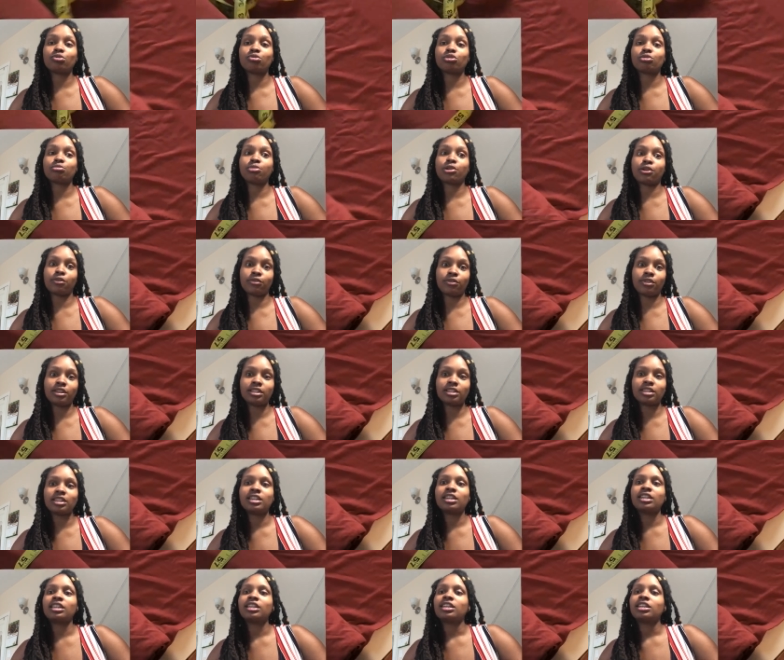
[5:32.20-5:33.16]
was perfect.
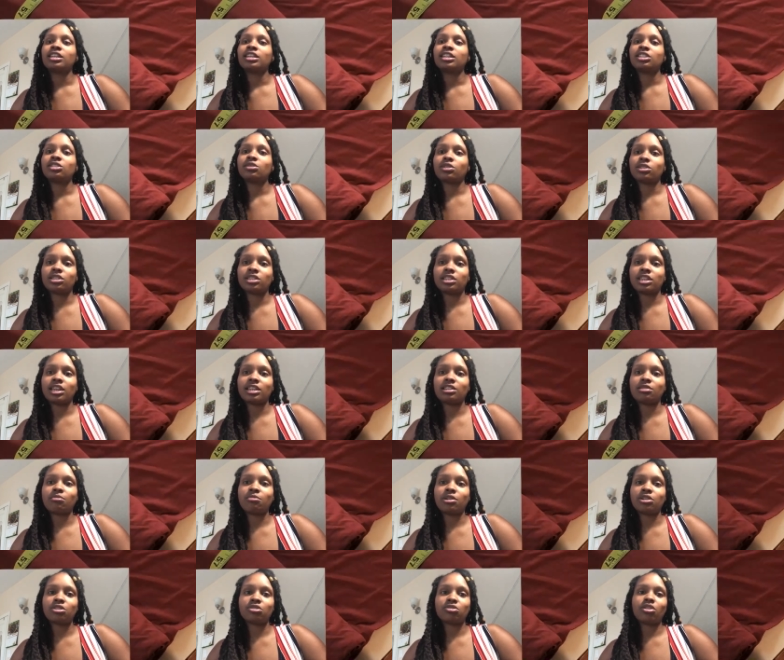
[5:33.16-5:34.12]
So I just had to
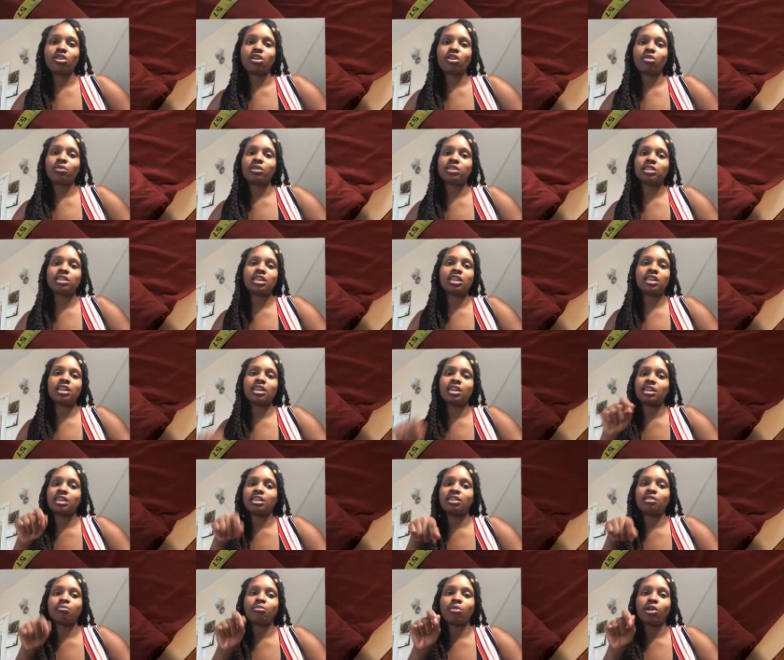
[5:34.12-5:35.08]
measure it all the way to the end
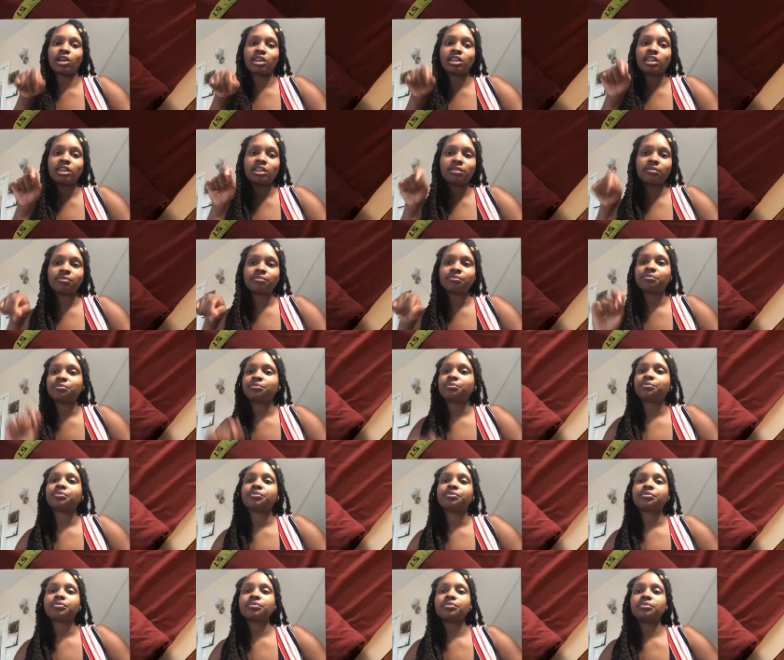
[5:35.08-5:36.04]
and then mark it.
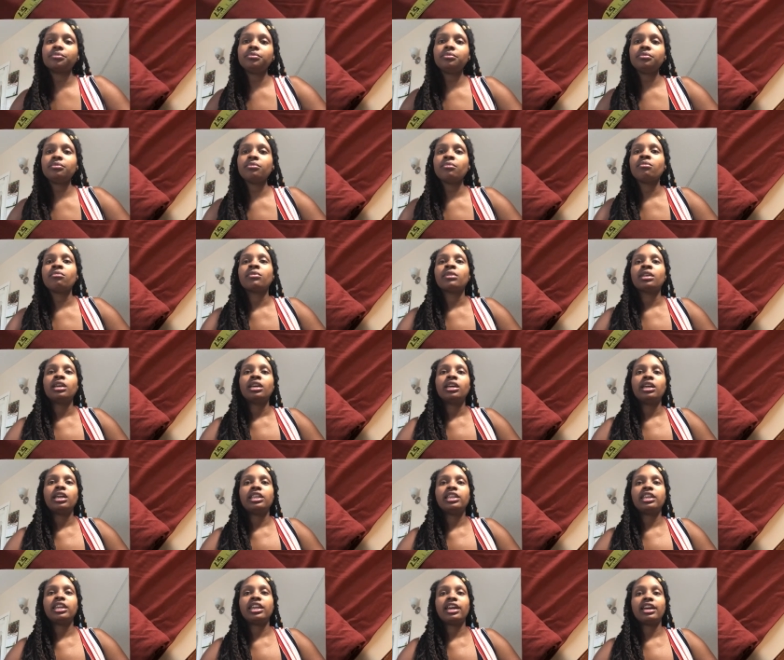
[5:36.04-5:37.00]

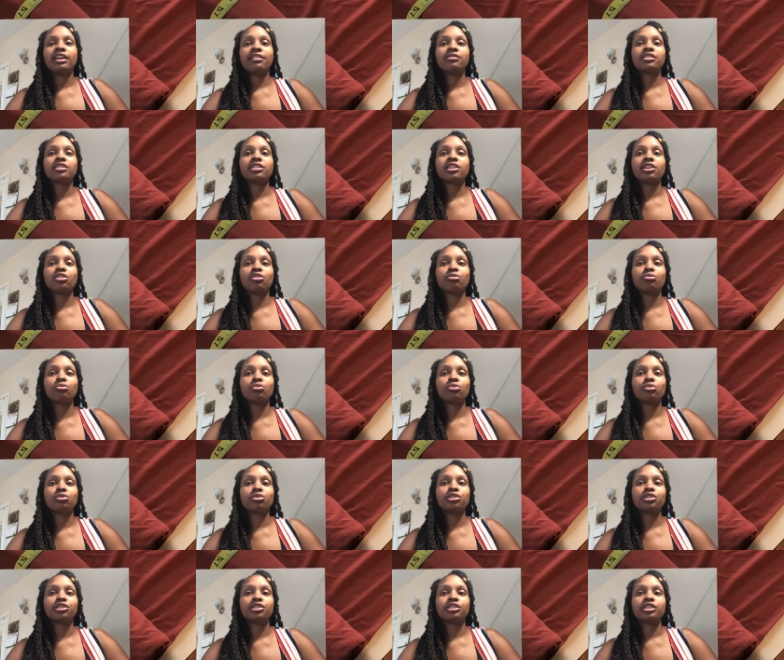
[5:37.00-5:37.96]
Then I have this other
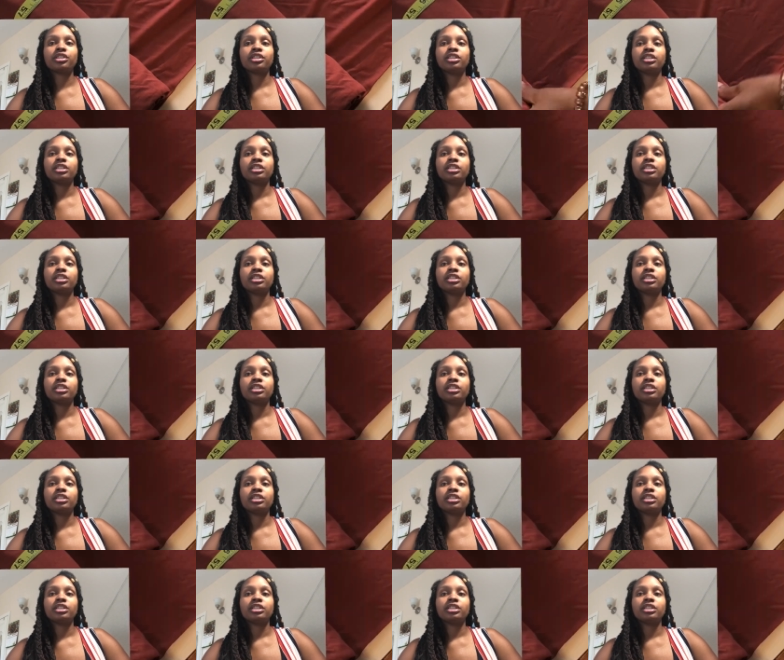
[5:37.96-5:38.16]
ruler